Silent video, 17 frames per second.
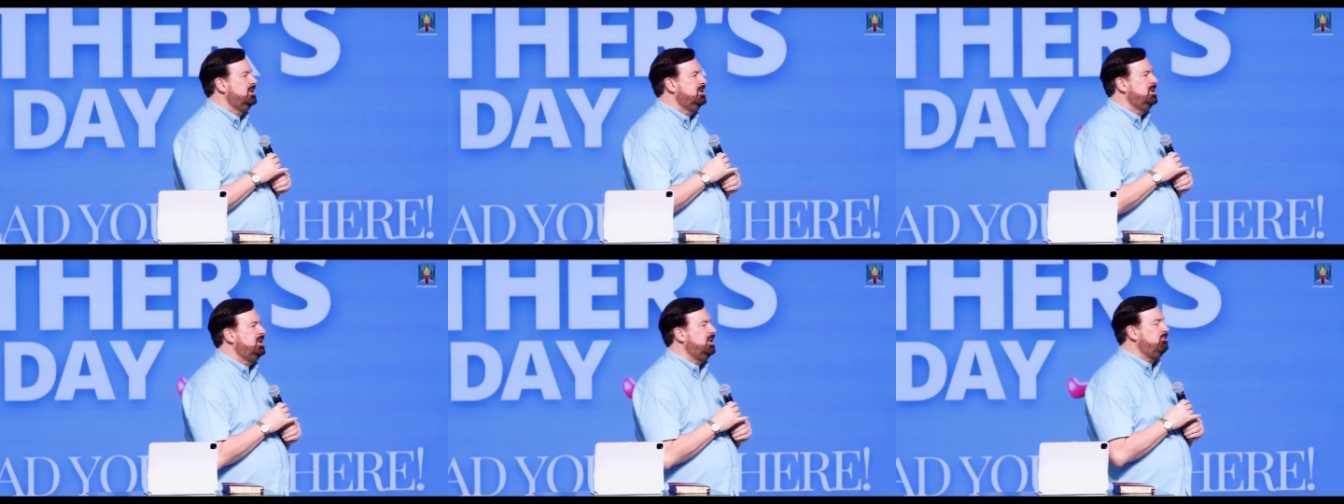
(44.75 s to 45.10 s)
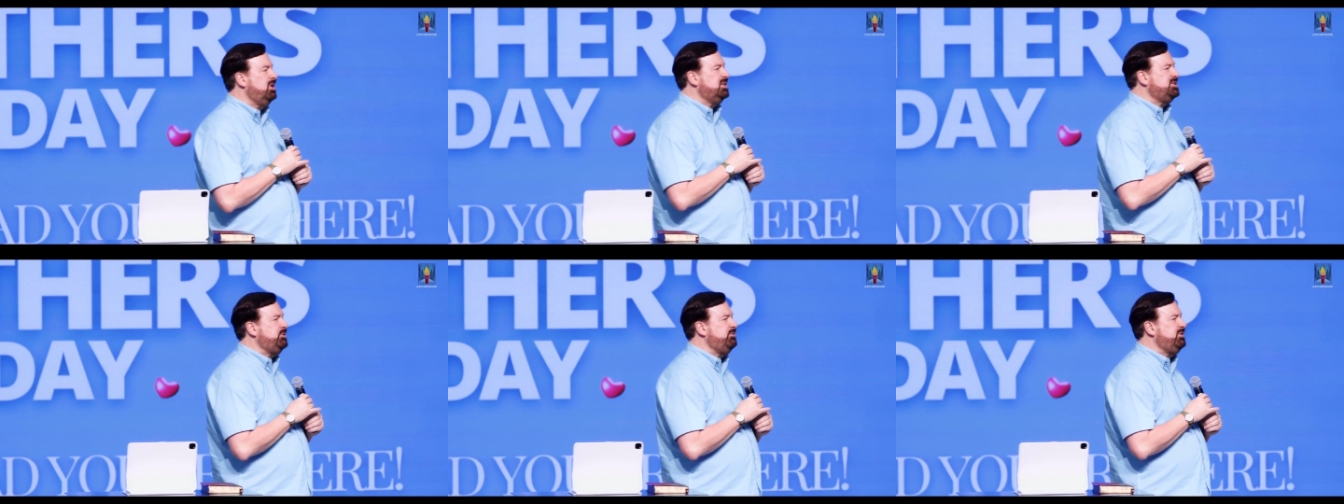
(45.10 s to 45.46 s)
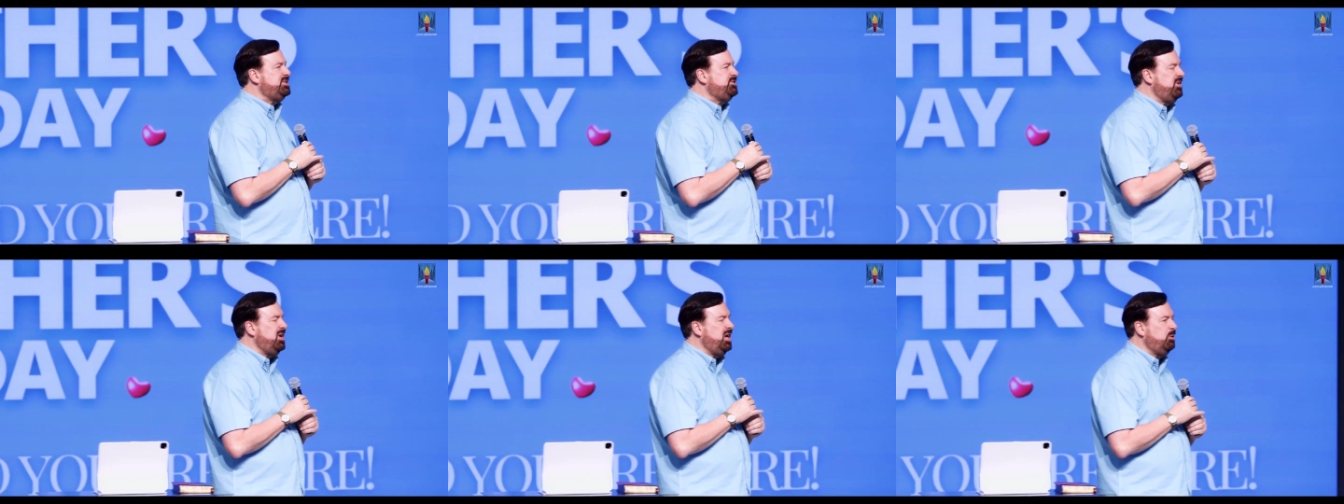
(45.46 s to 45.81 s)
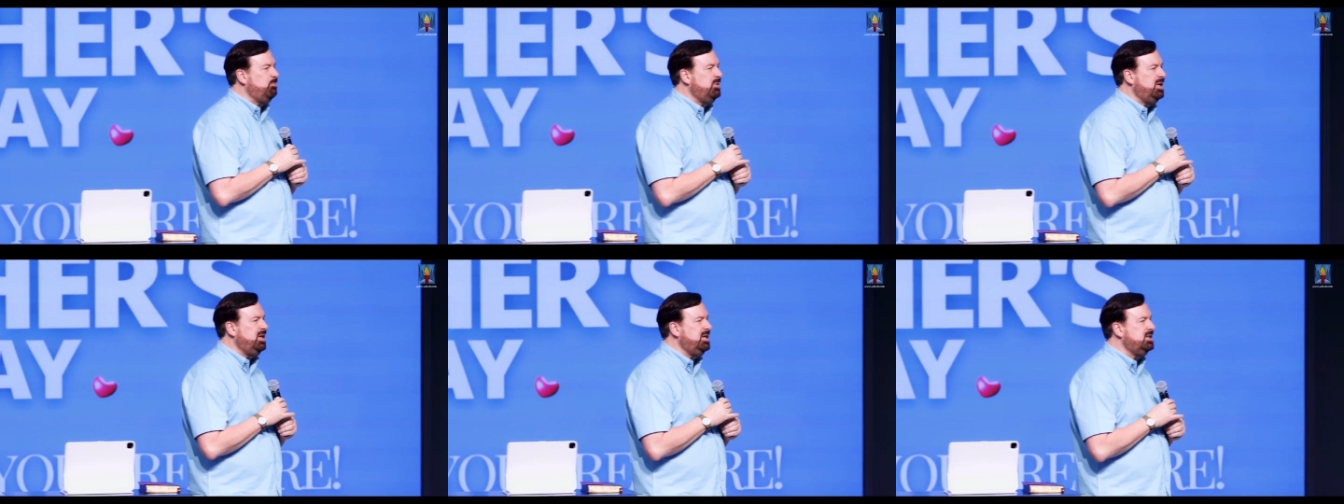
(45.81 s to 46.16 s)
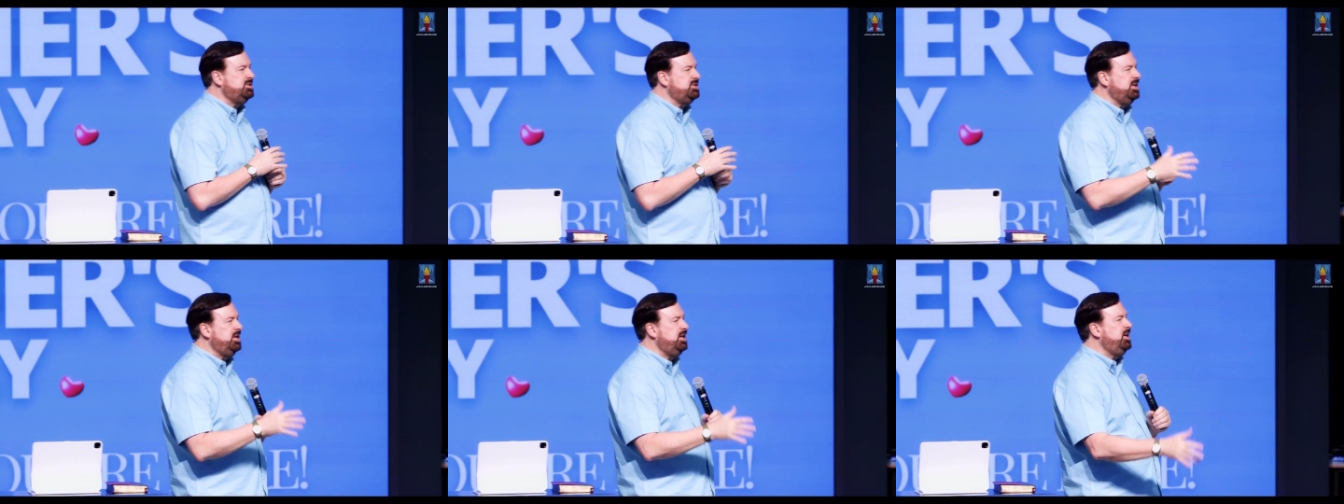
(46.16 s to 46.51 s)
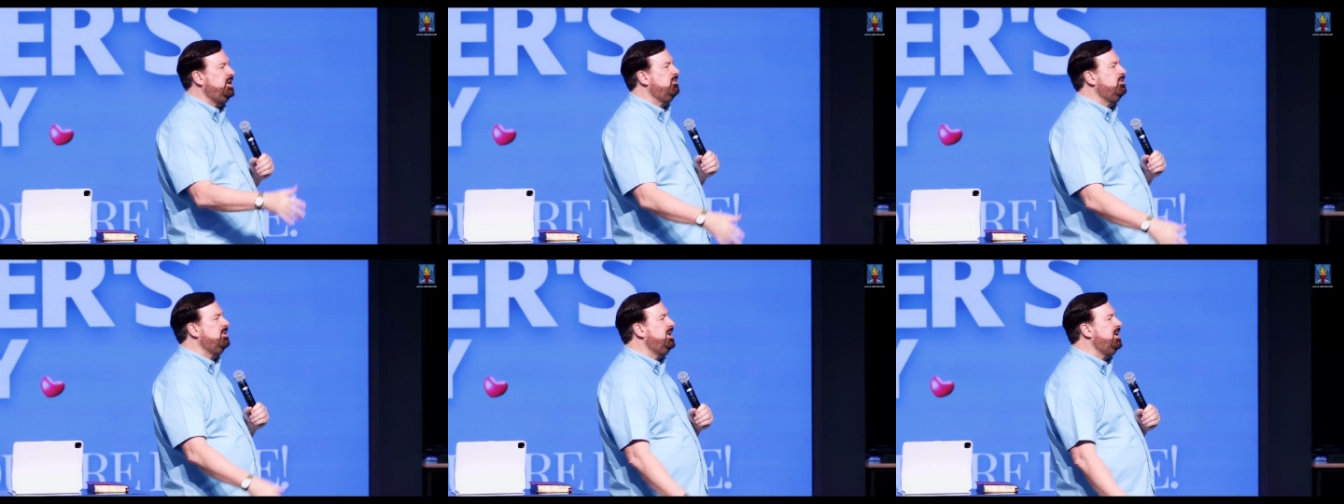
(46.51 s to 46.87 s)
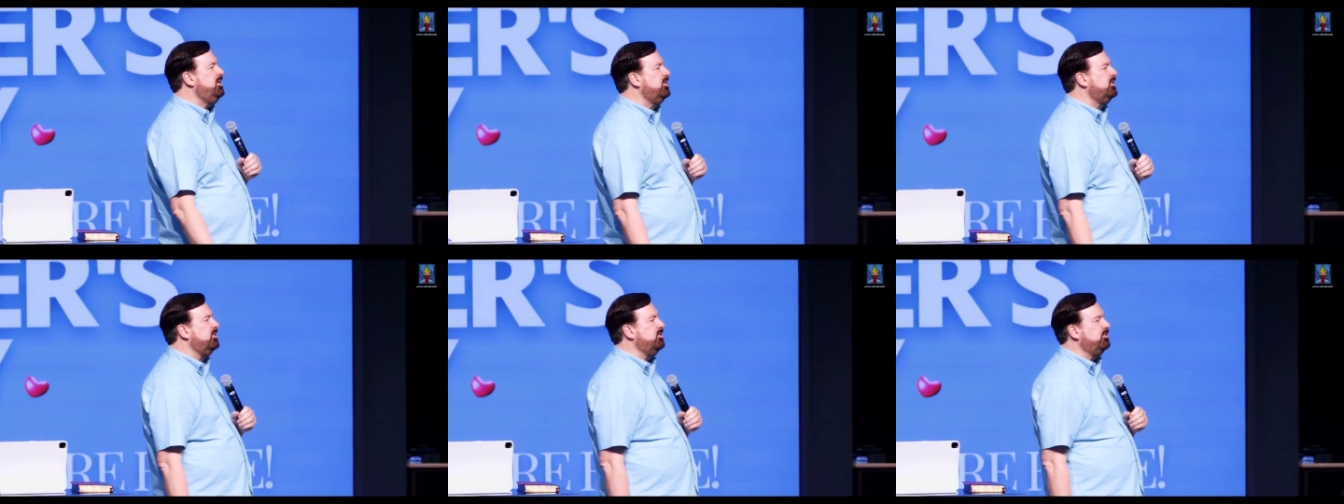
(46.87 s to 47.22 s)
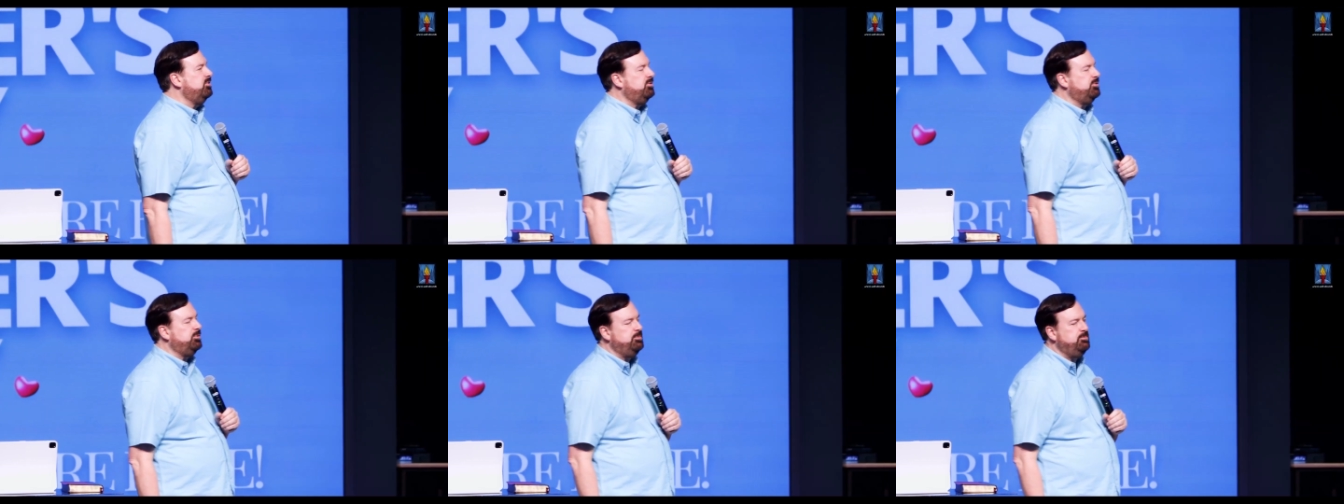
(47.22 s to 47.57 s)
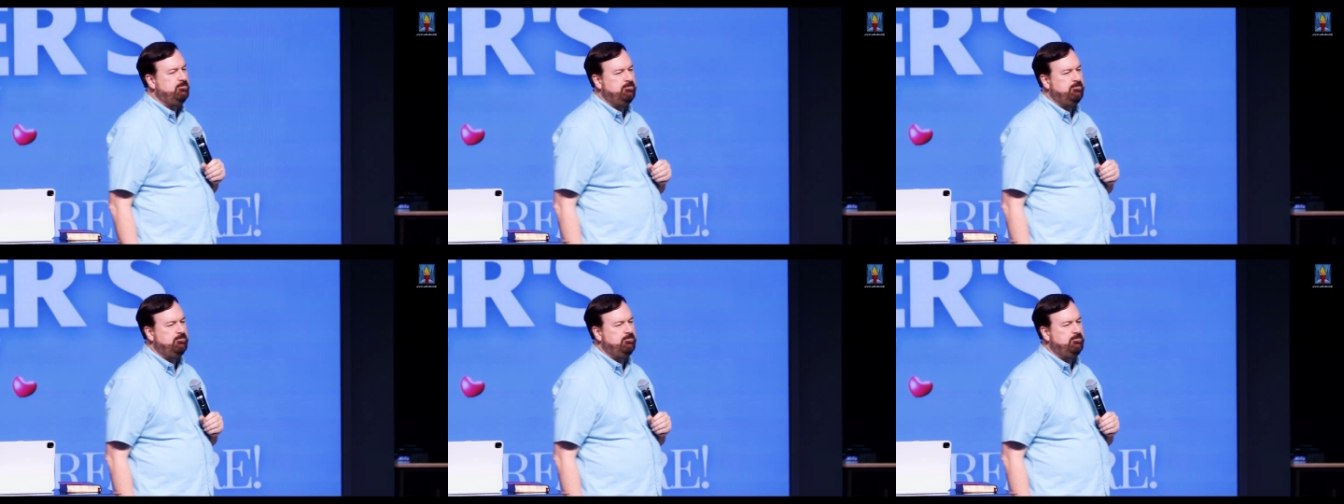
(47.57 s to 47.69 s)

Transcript: The rest of his family is here in the earth.